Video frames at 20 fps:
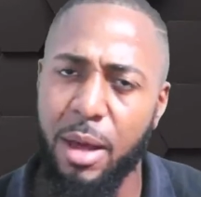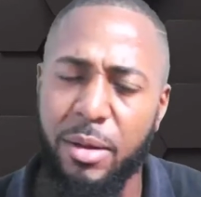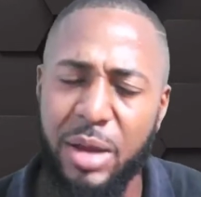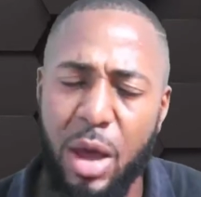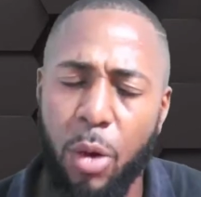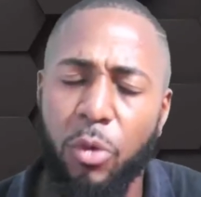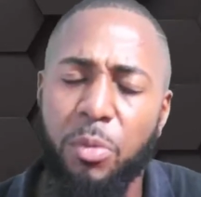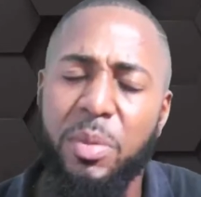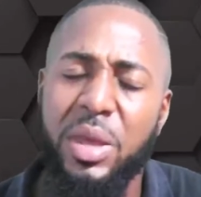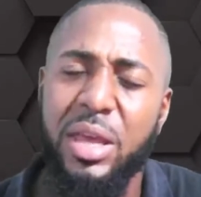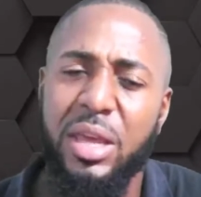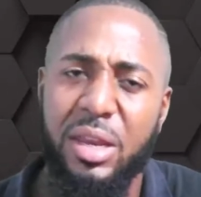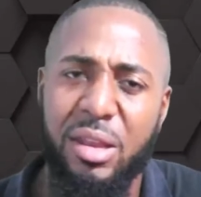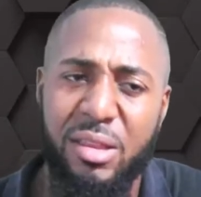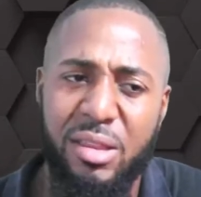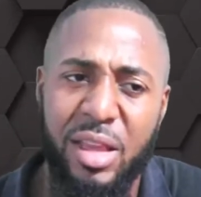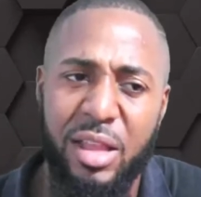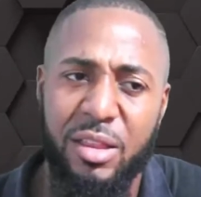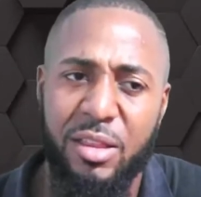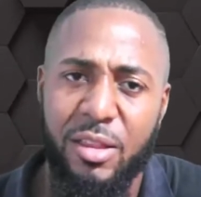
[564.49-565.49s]
That would make any
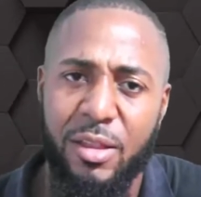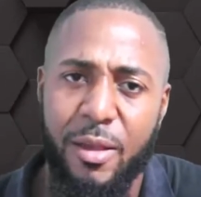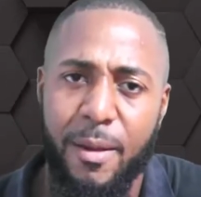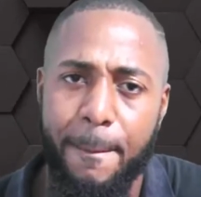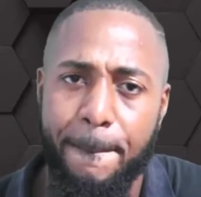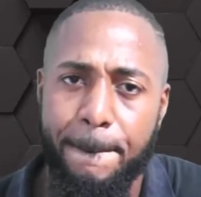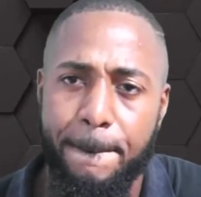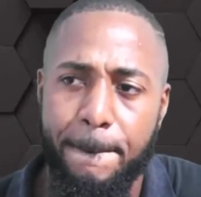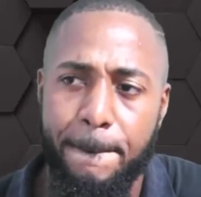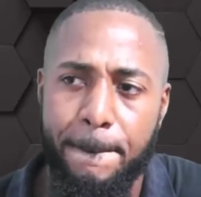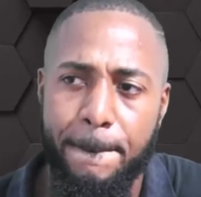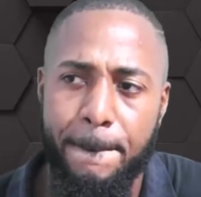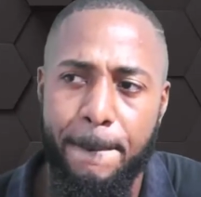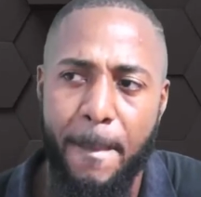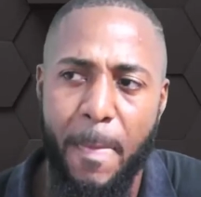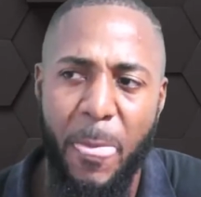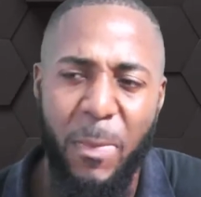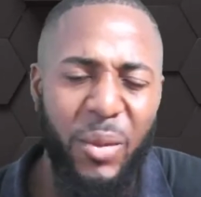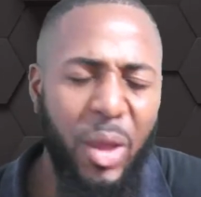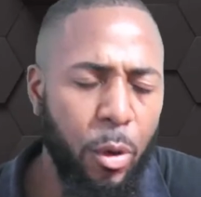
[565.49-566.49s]
sense.
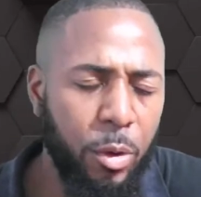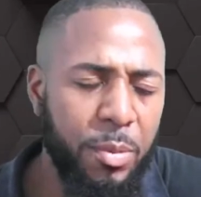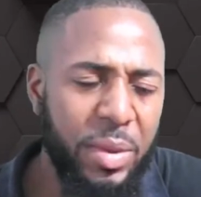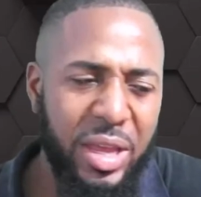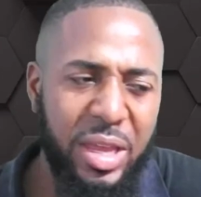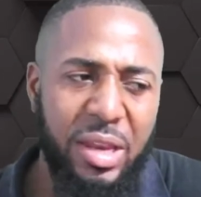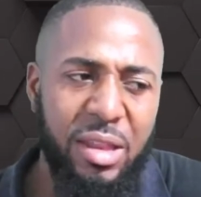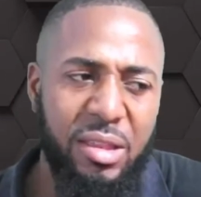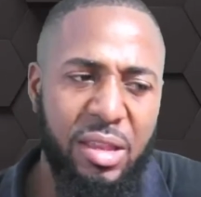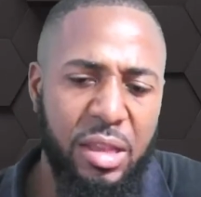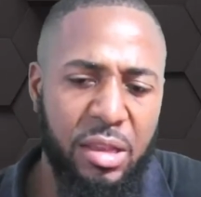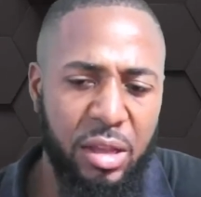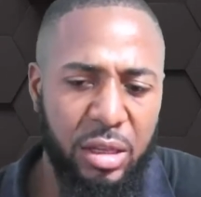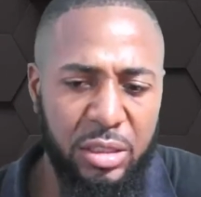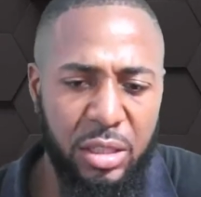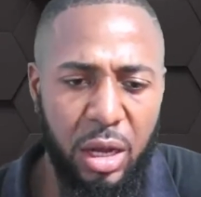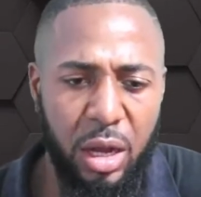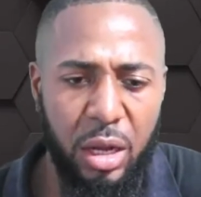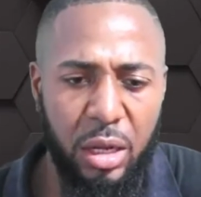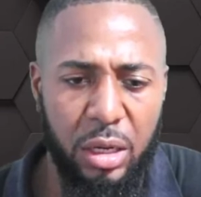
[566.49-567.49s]
That would make any sense at
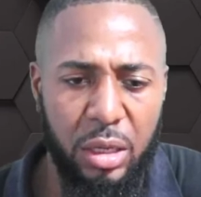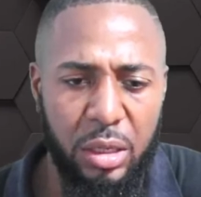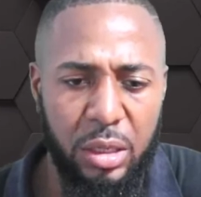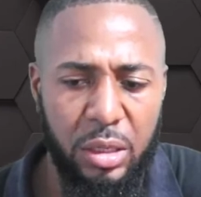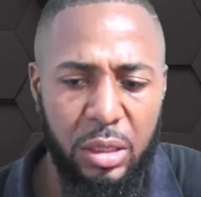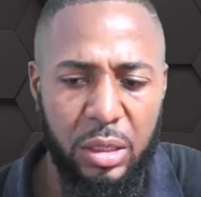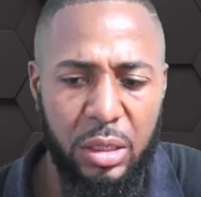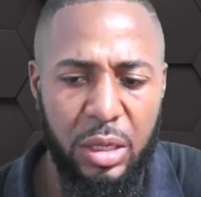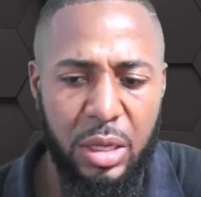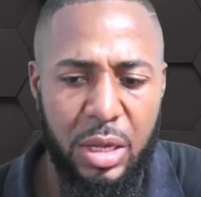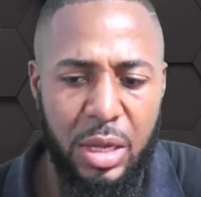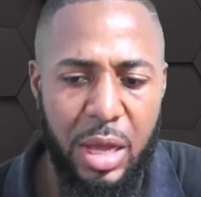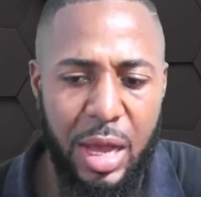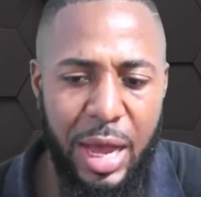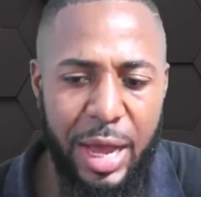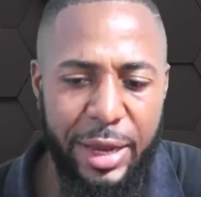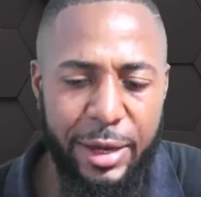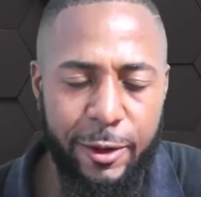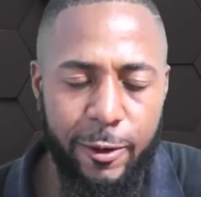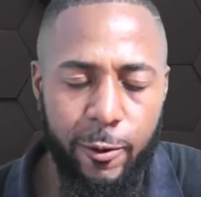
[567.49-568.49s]
all.
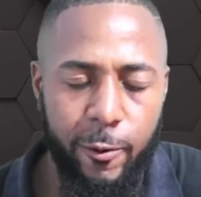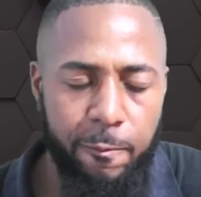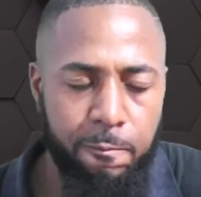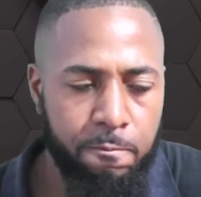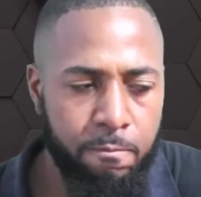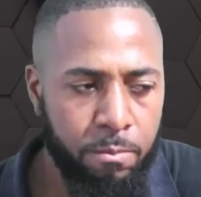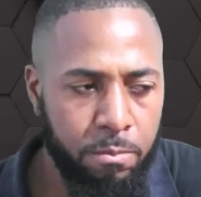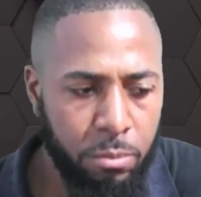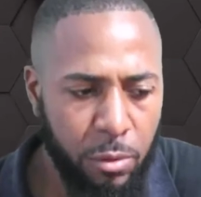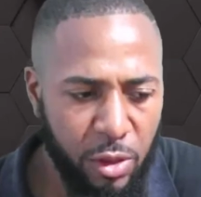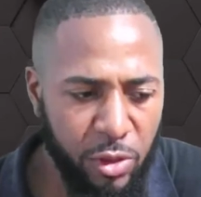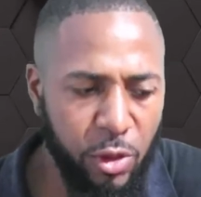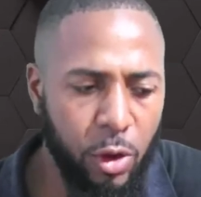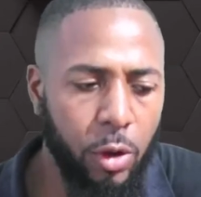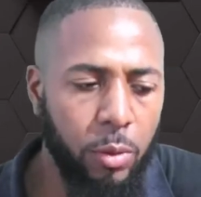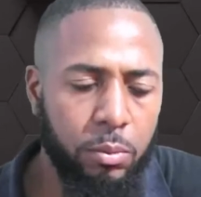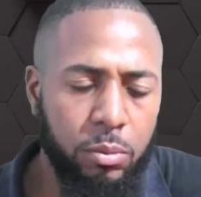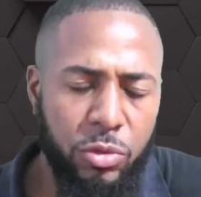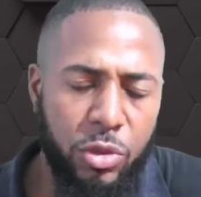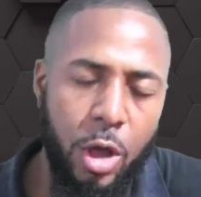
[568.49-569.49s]
And
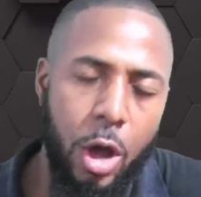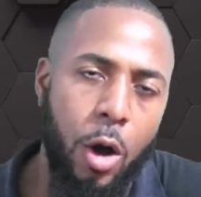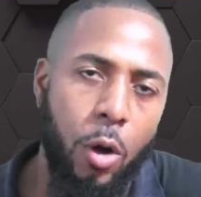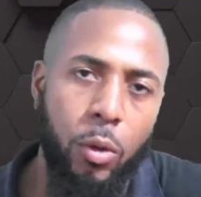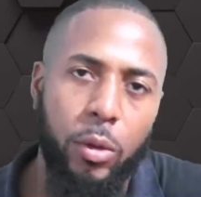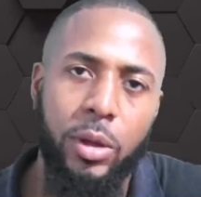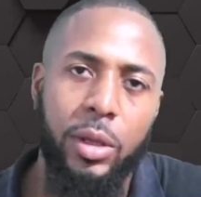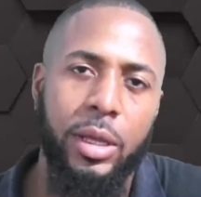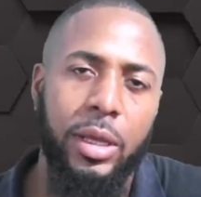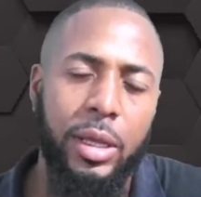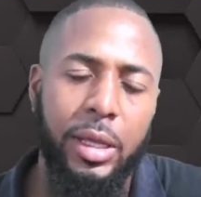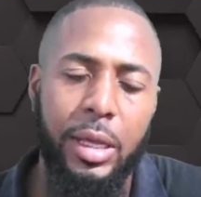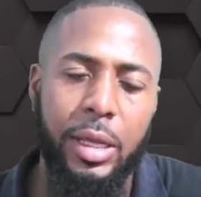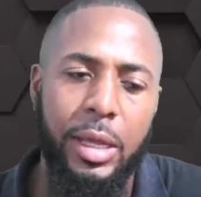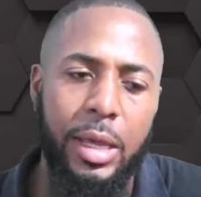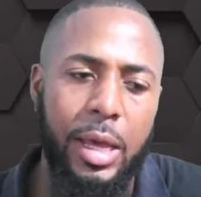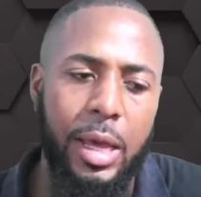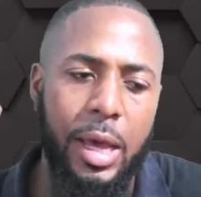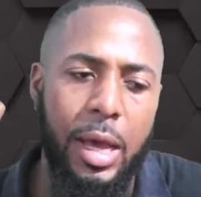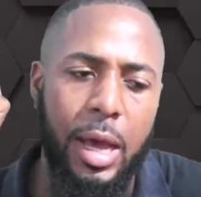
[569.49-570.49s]
so now,
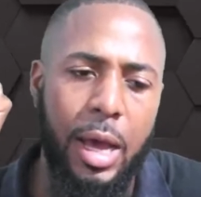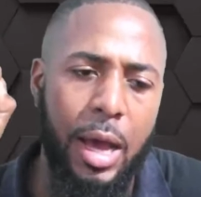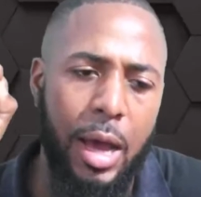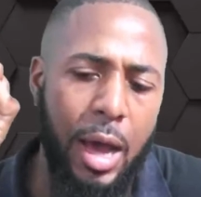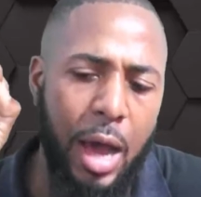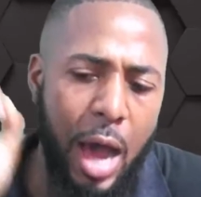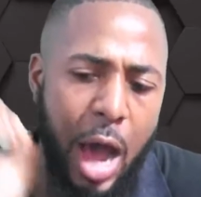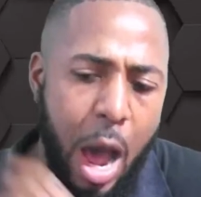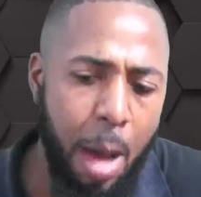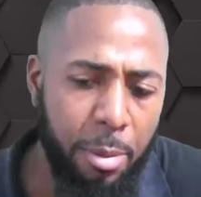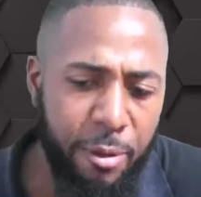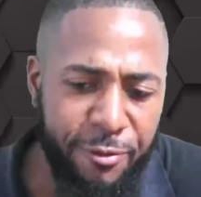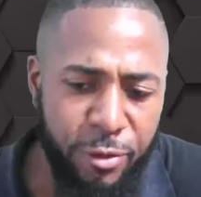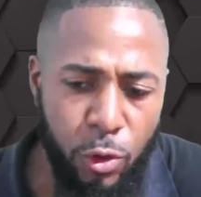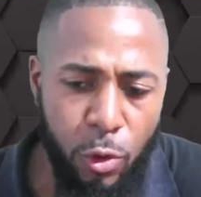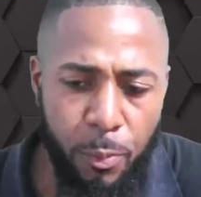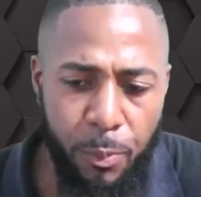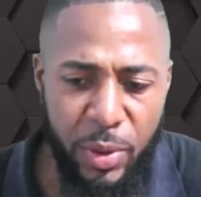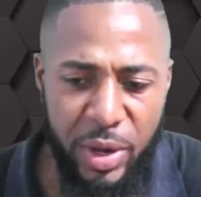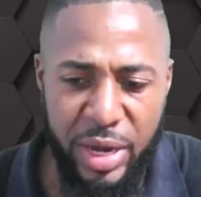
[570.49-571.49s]

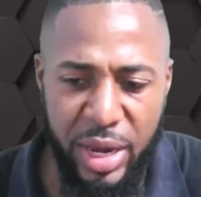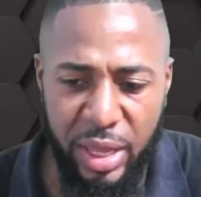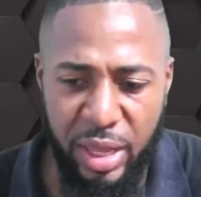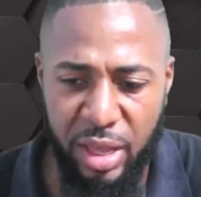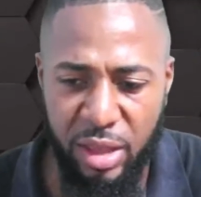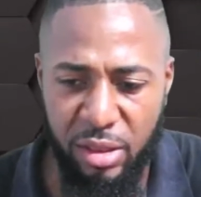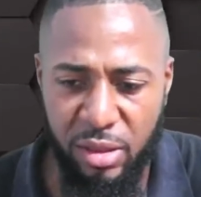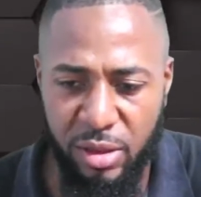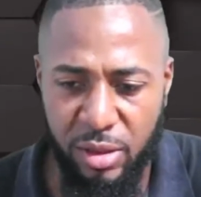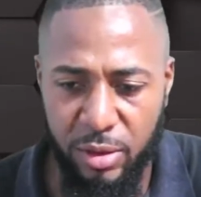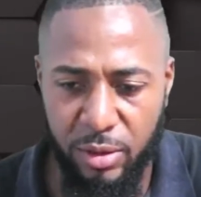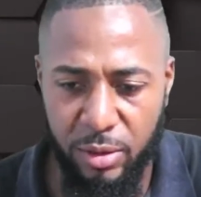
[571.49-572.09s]
Harborview played against...